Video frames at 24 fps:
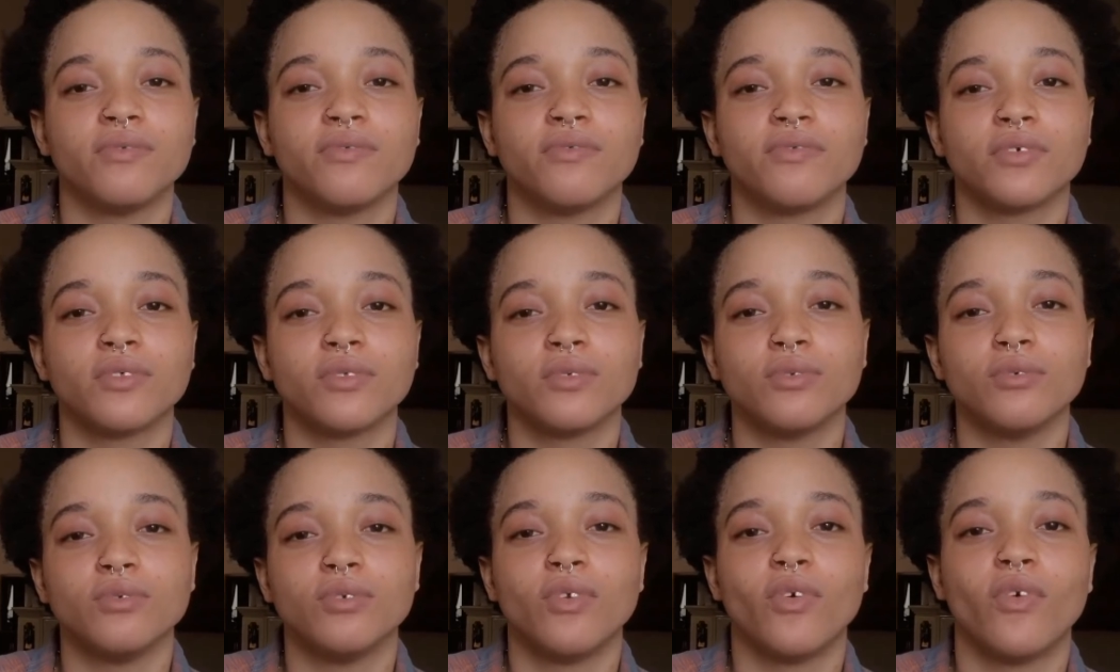for
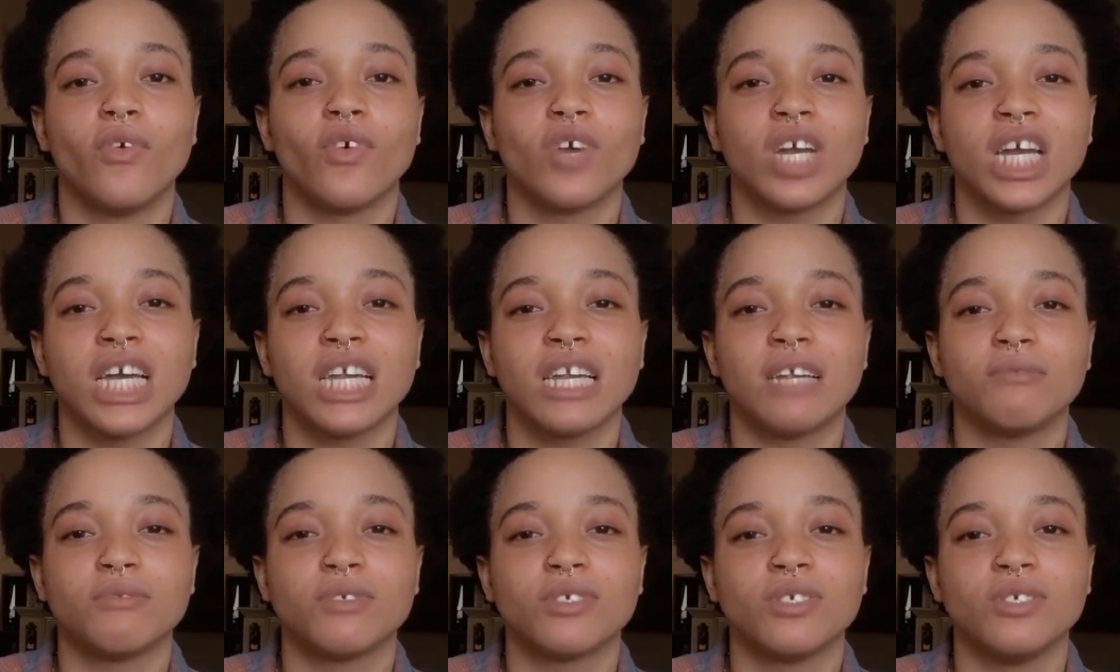too long and
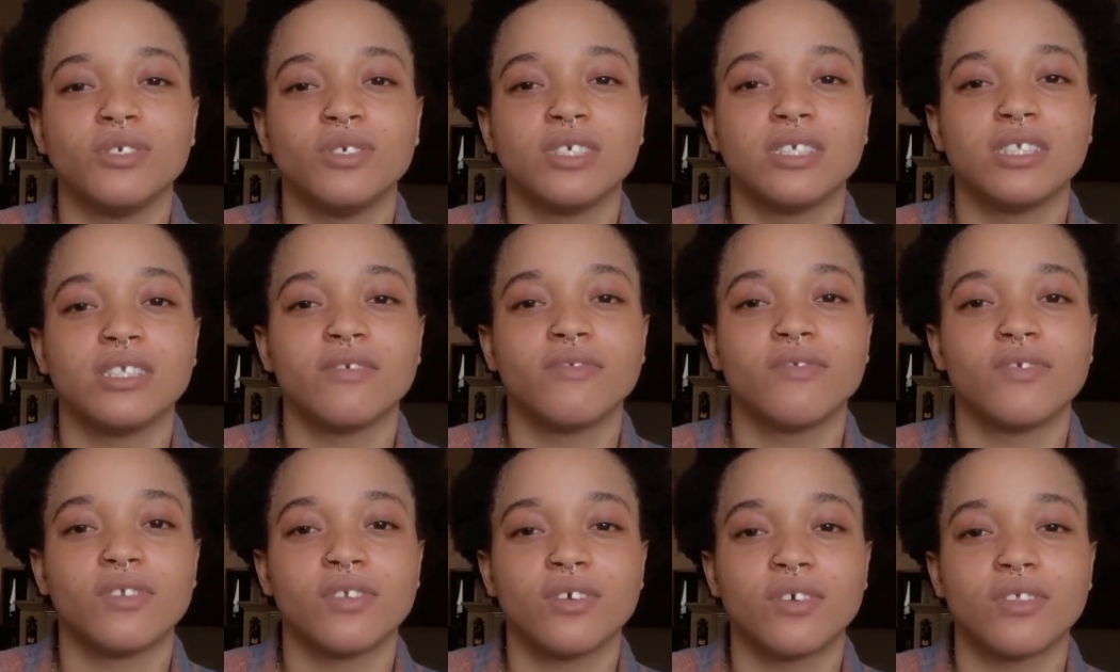I'm just using it
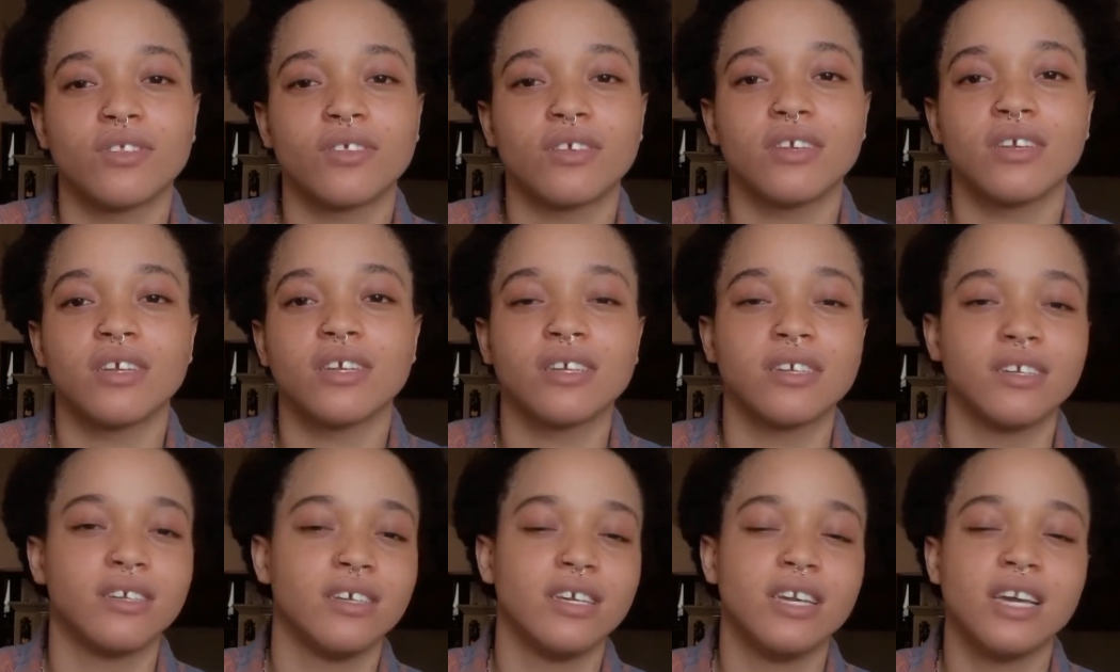for nothing.
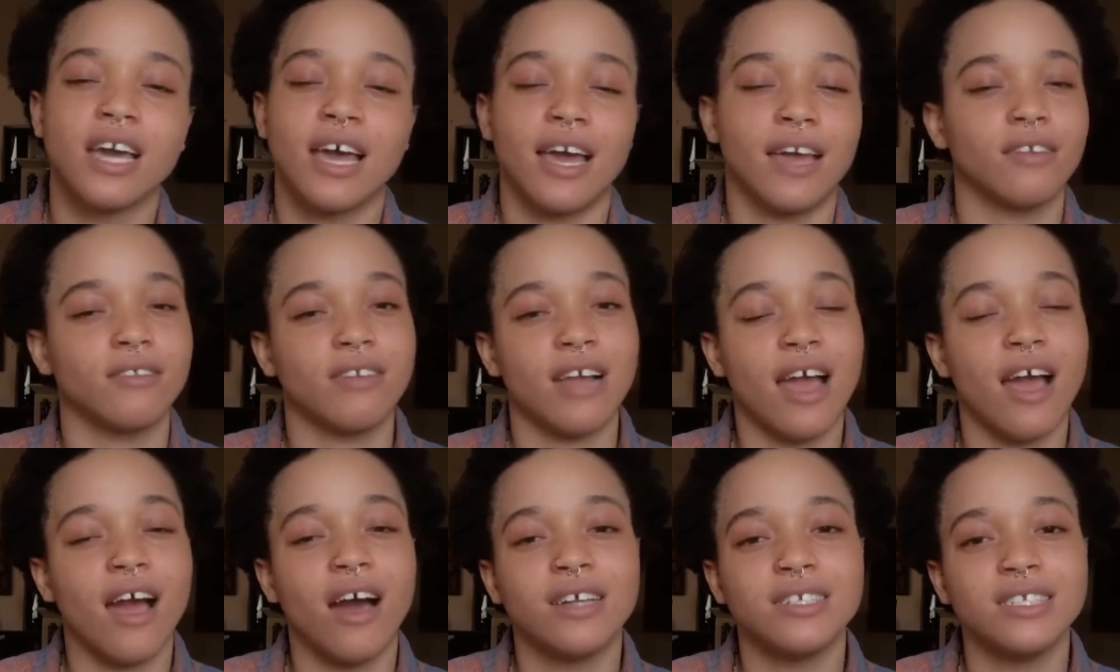I
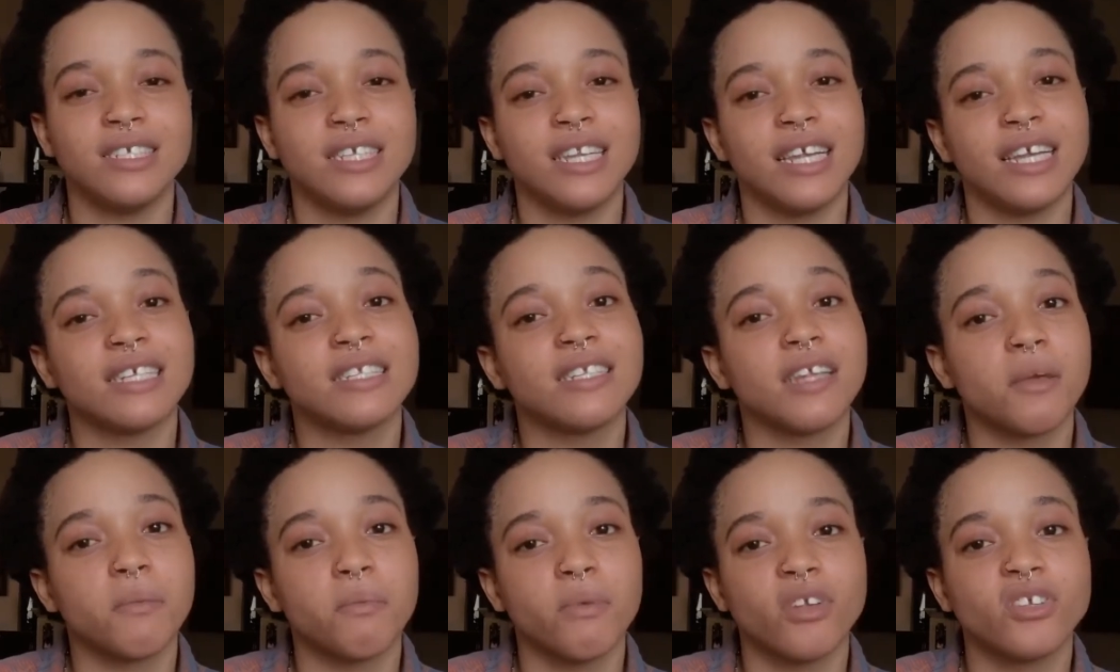hardly like
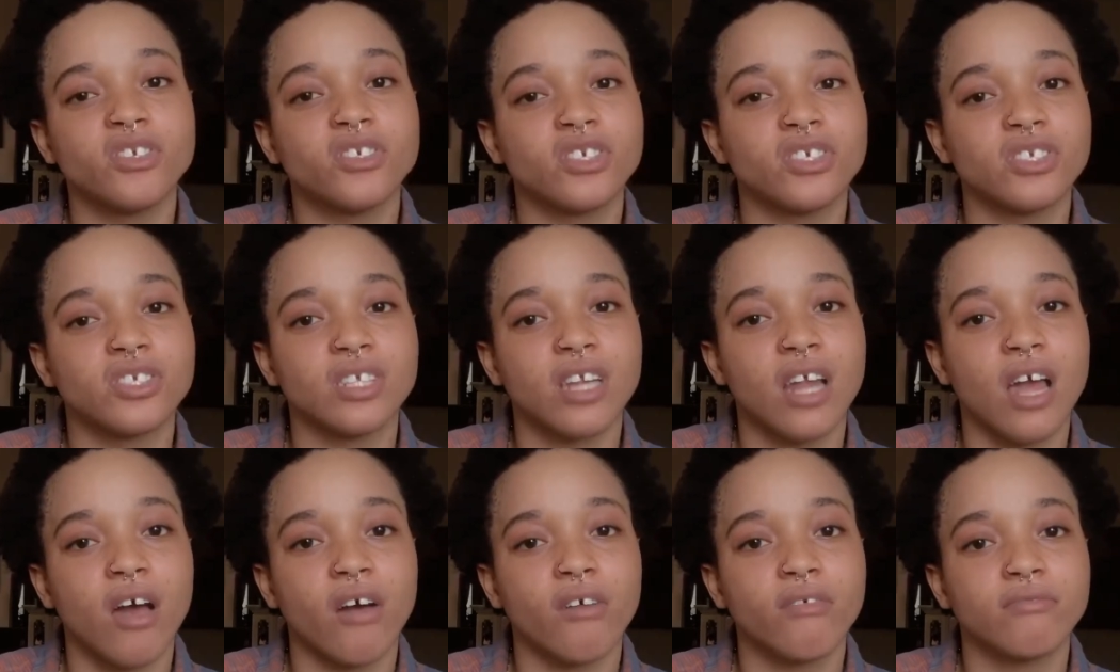take pictures
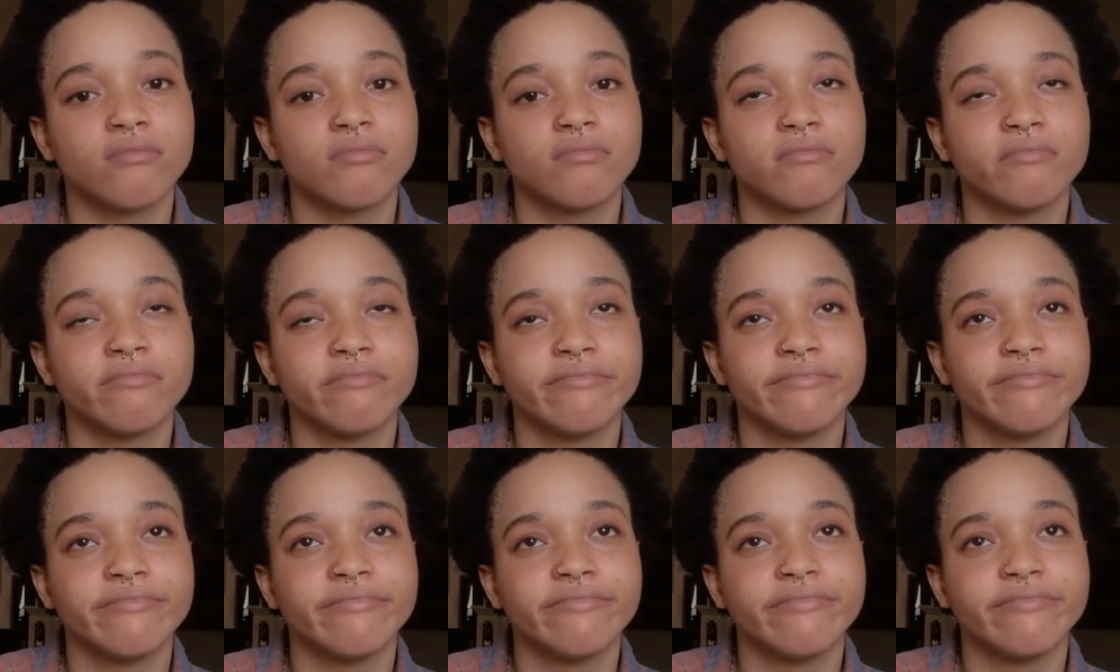now.
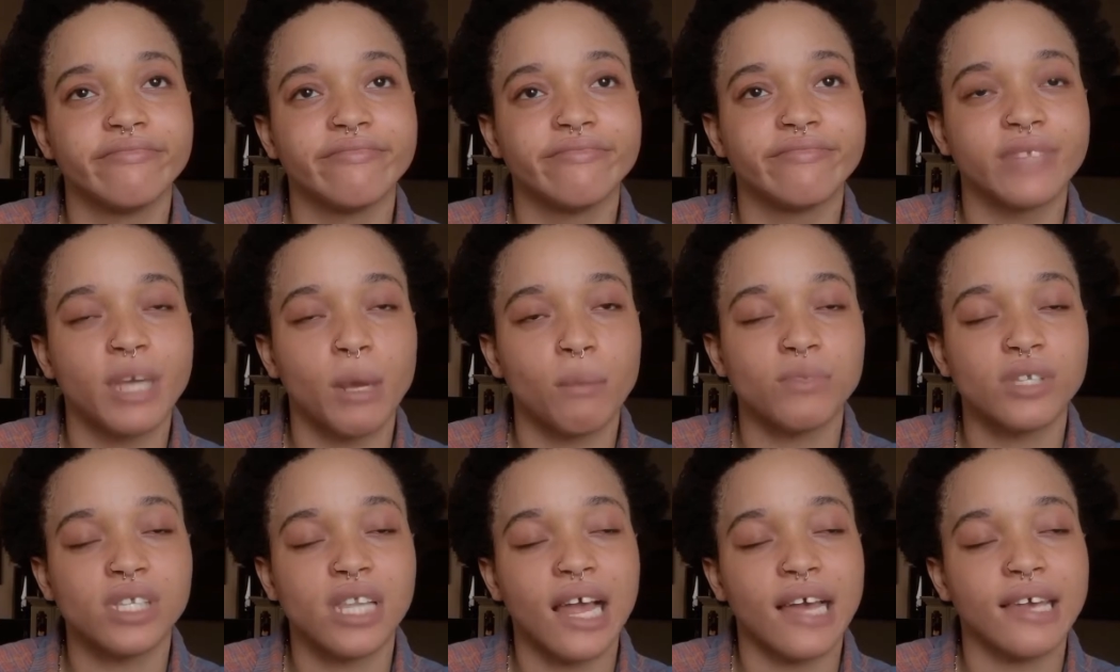I'm
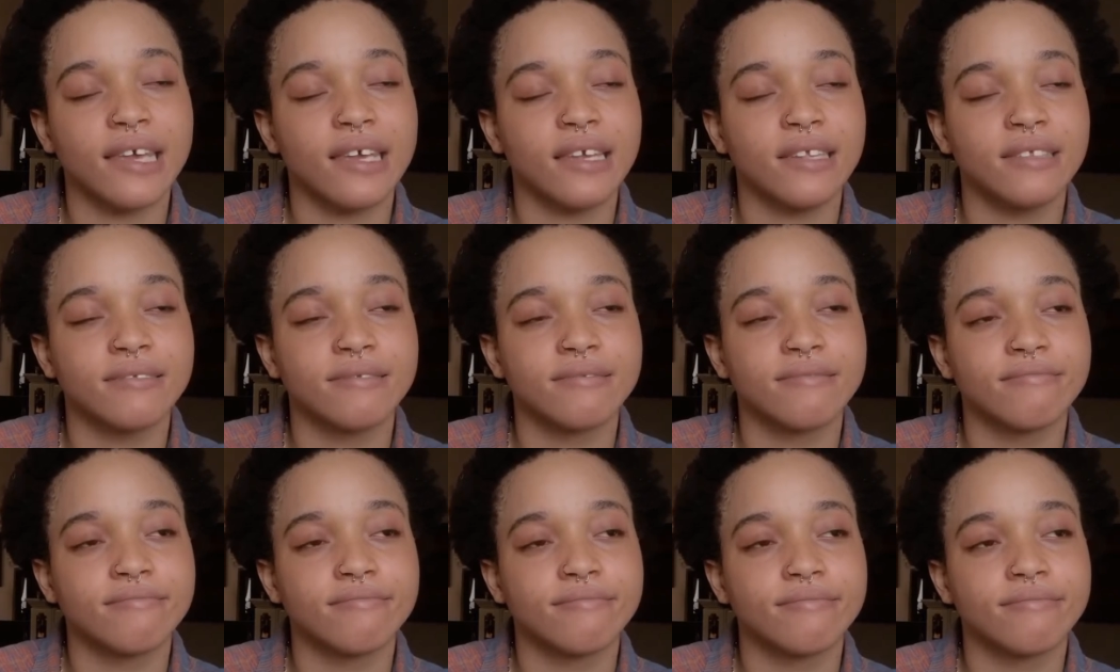slacking.
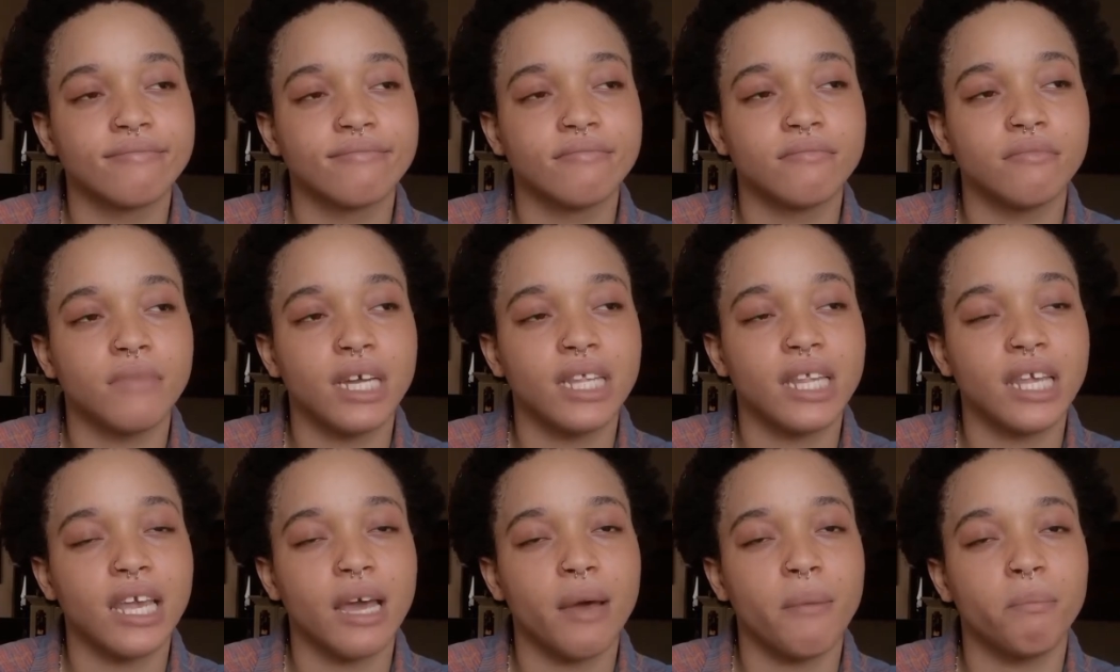But I
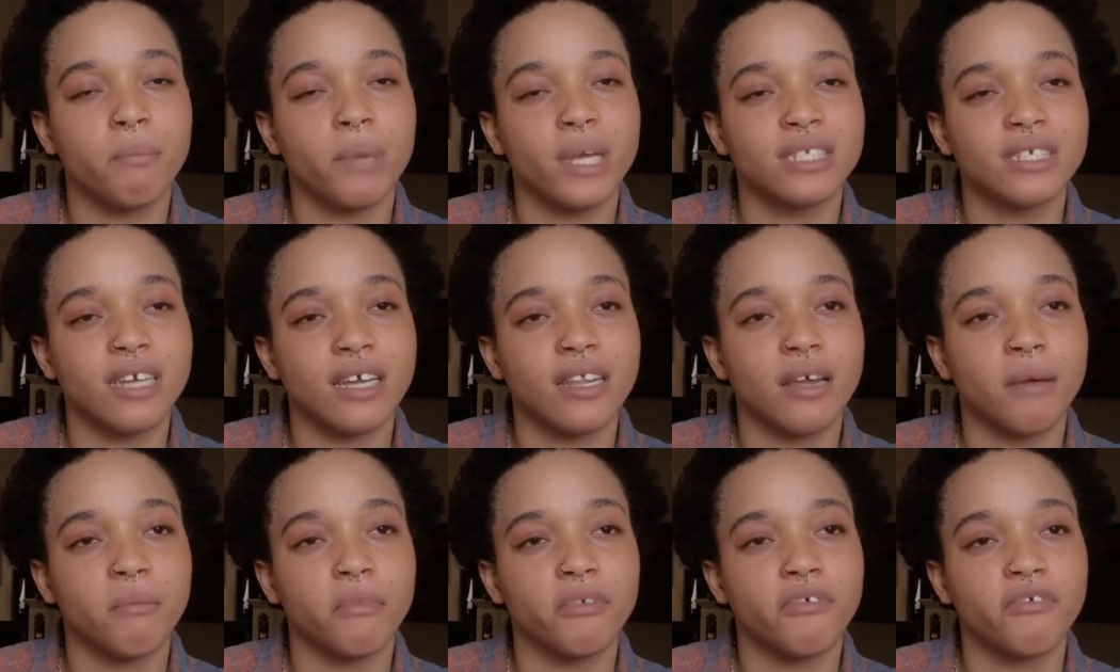think I'm better
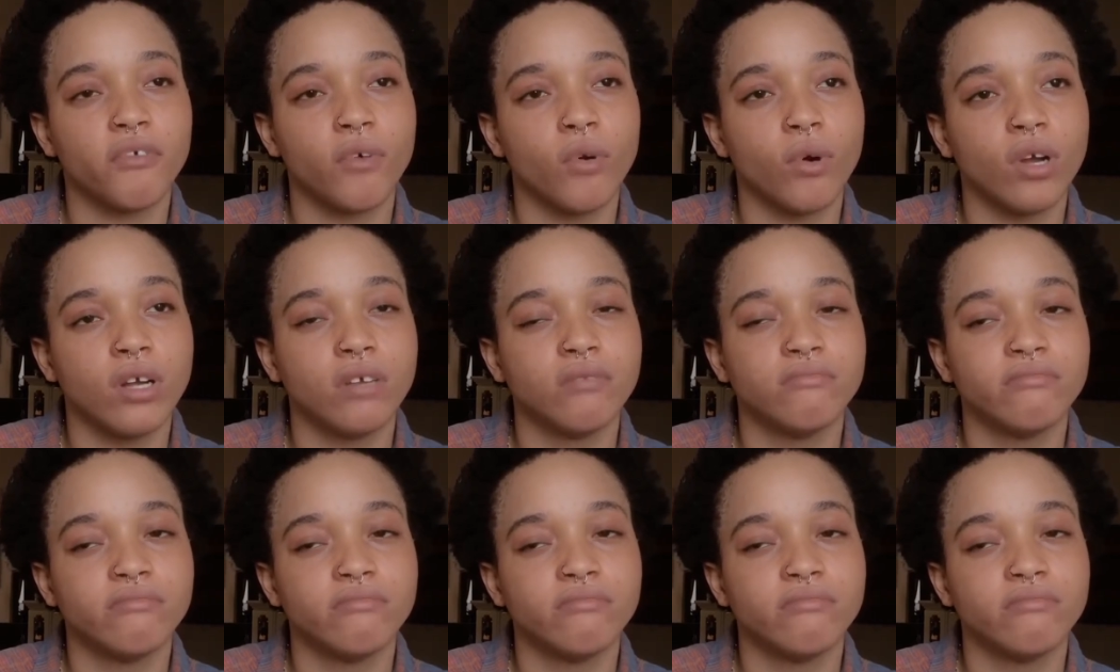than before.